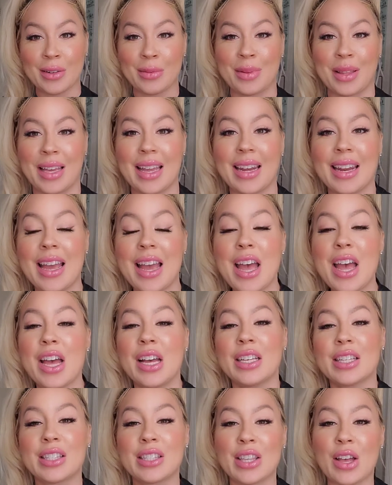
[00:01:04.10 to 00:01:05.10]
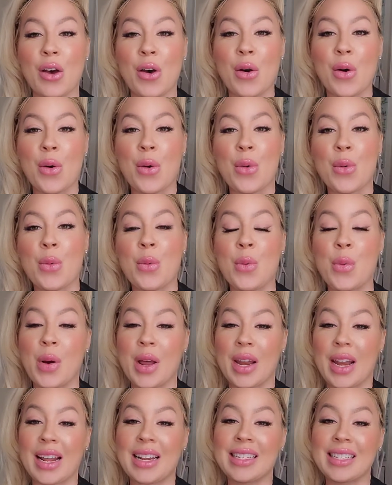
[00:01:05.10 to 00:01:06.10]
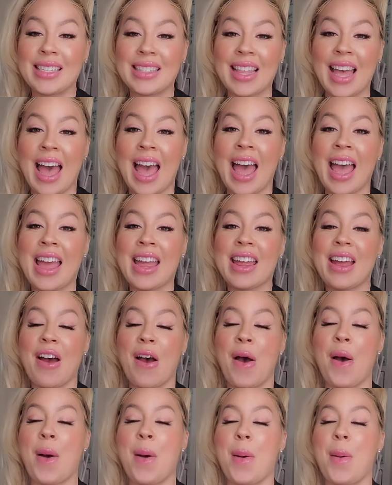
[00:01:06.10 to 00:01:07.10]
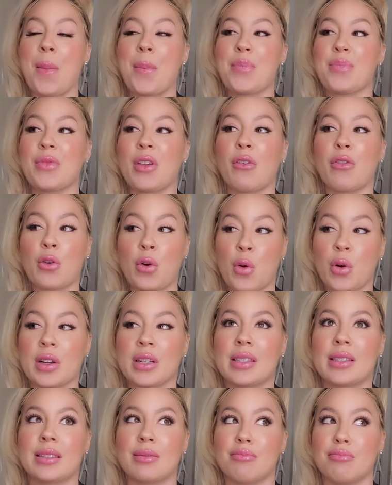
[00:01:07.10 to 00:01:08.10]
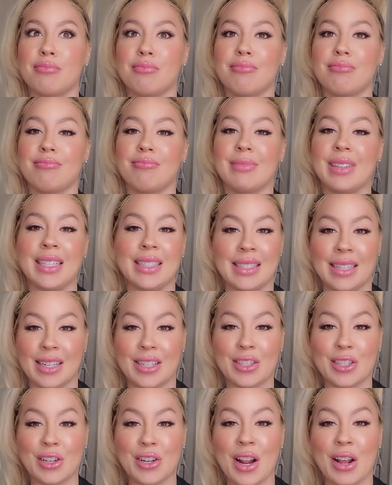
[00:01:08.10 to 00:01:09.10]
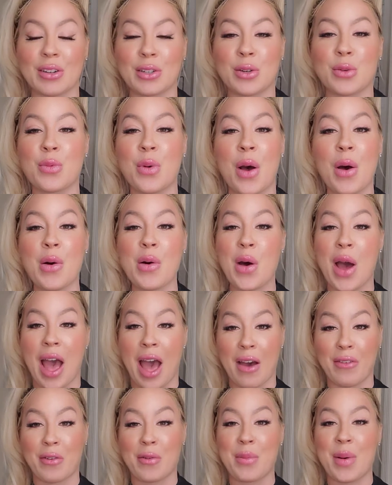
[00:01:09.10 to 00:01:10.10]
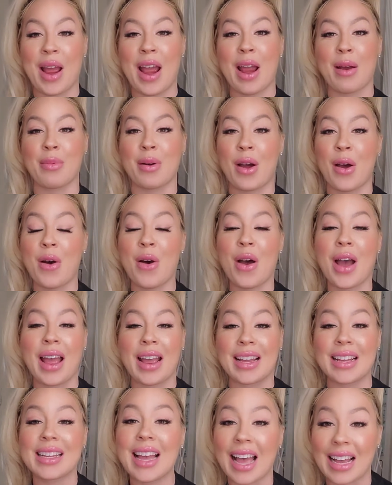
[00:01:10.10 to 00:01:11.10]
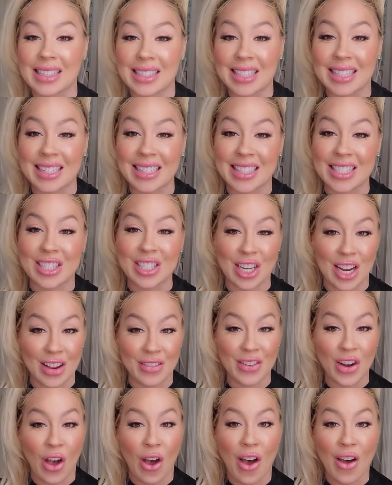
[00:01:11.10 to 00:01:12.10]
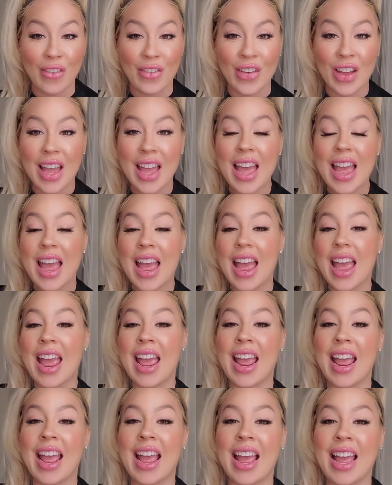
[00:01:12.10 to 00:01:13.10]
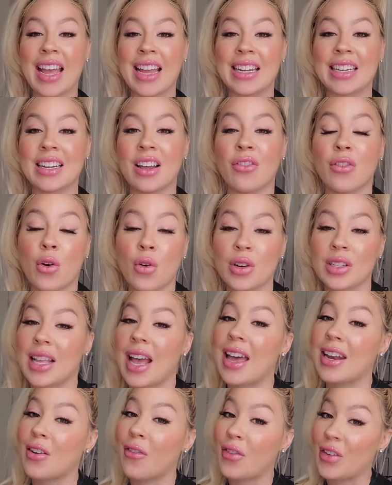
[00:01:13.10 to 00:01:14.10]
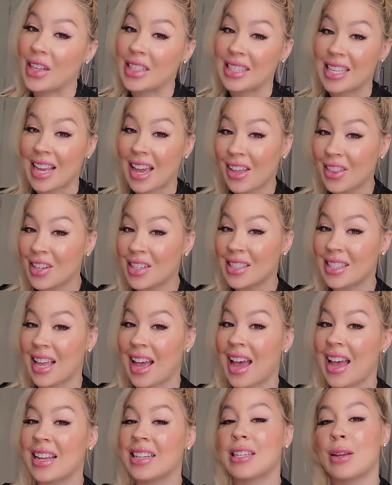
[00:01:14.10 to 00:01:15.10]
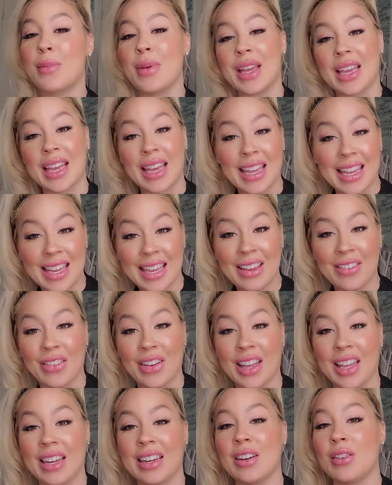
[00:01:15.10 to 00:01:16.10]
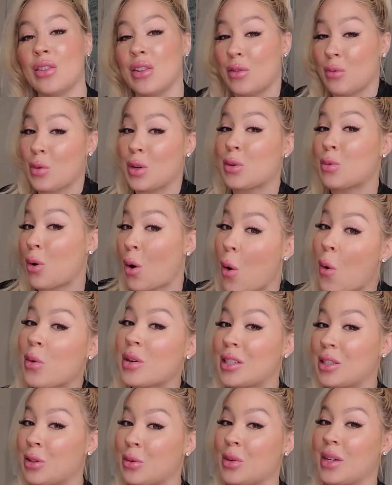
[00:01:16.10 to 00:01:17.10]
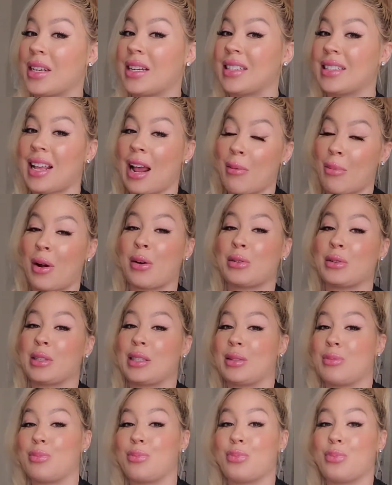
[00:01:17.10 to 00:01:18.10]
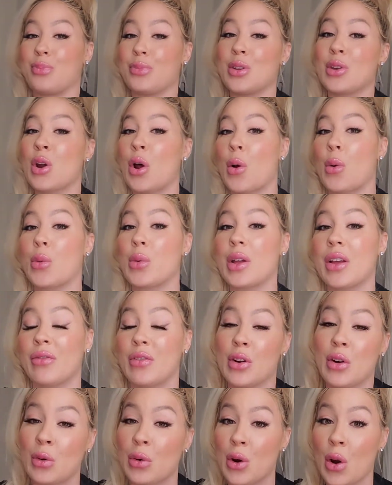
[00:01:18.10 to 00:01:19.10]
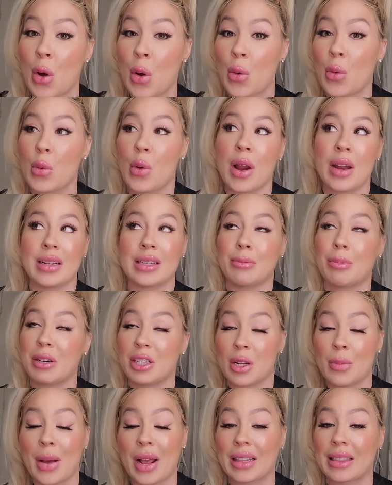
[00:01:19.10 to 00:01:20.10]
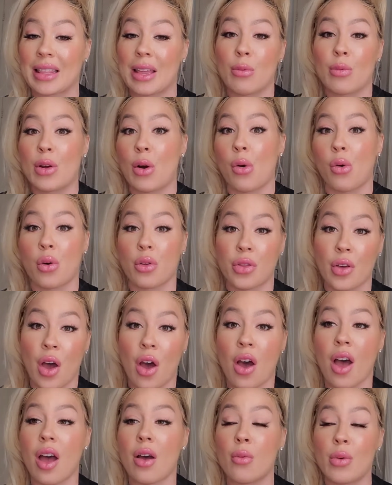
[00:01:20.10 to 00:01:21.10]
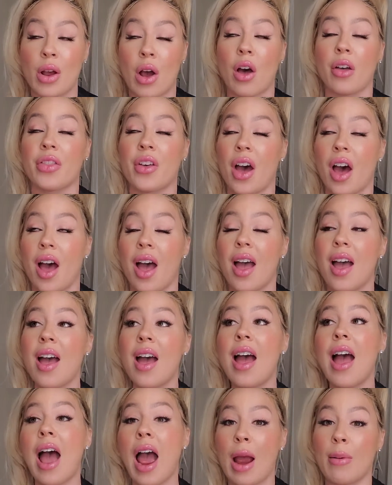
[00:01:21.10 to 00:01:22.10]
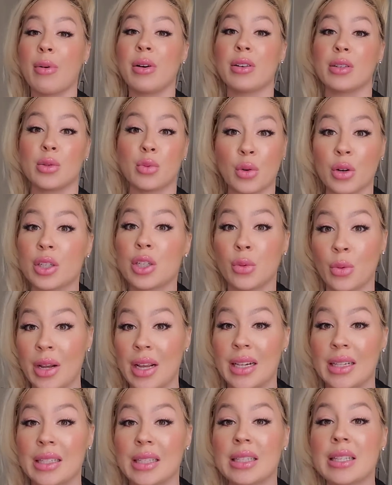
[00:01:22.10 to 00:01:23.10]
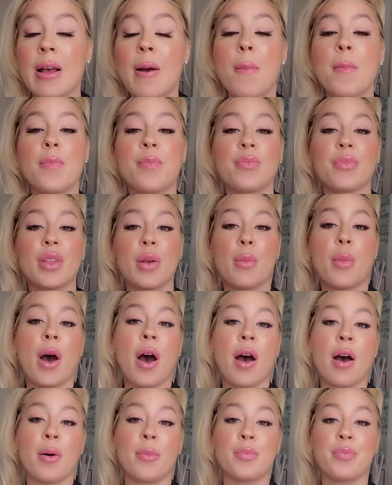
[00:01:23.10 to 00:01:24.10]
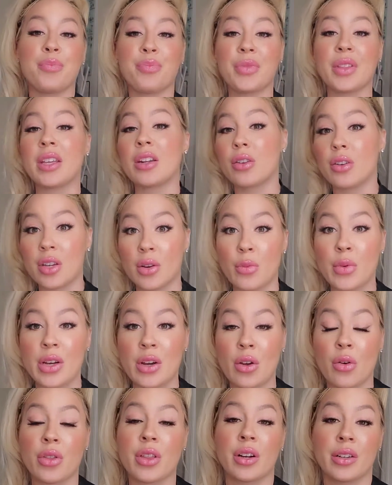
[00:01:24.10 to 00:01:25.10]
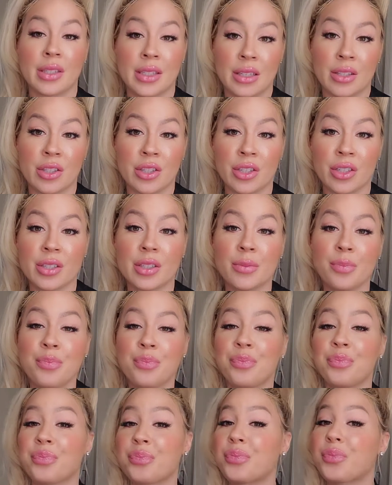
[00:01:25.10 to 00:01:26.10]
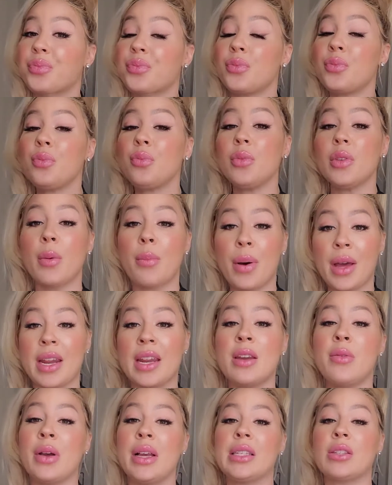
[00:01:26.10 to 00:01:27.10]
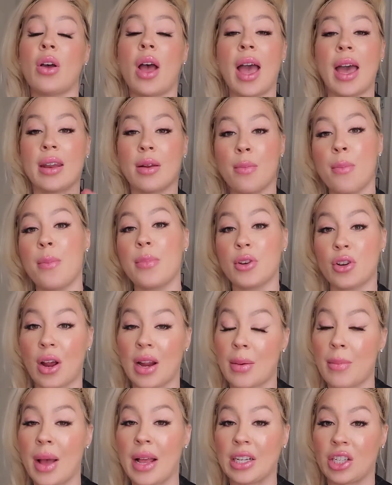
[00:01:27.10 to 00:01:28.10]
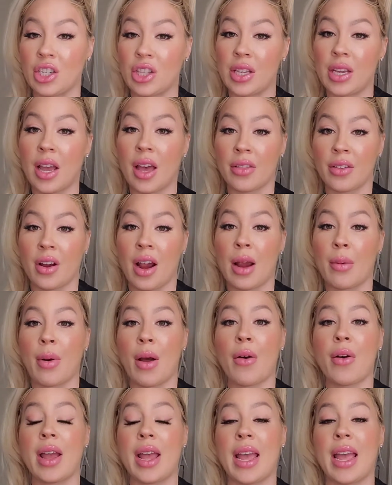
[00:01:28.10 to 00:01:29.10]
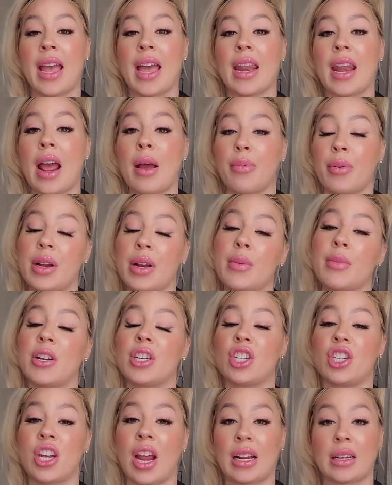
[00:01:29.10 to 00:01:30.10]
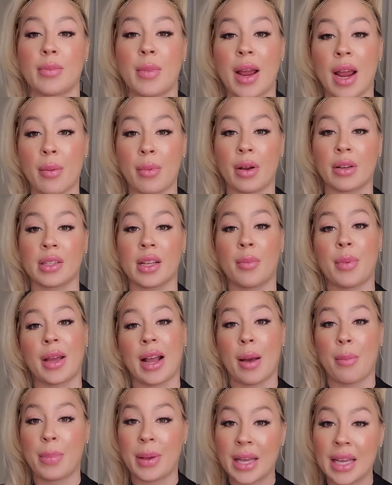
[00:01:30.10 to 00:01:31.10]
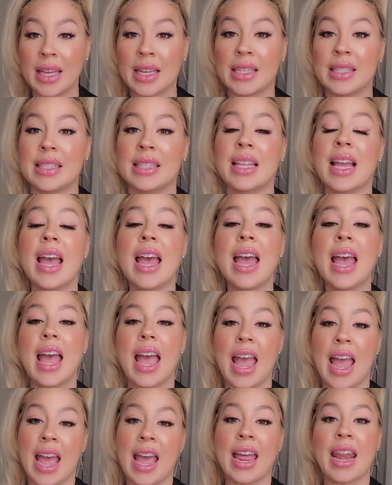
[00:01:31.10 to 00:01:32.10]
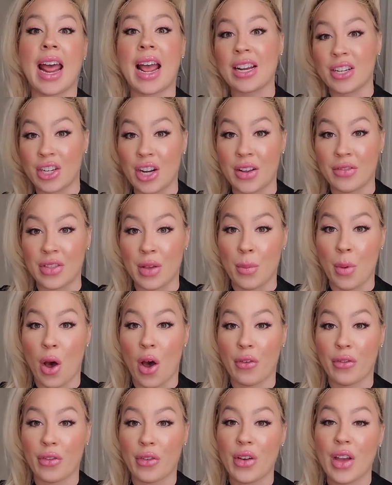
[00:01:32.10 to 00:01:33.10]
blade. So when I did that, of course, it didn't turn out too well. Half of my eyebrow I accidentally shaved off. And of course, I had to fix the other side to make it even, which we're always doing because eyebrows, if you don't know, and especially back then, we all thought eyebrows were twins. Little did we know they're sisters. But anyway, so I had to try to match the other eyebrow, and I pretty much jacked my eyebrows up. I got pissed, and I shaved them off.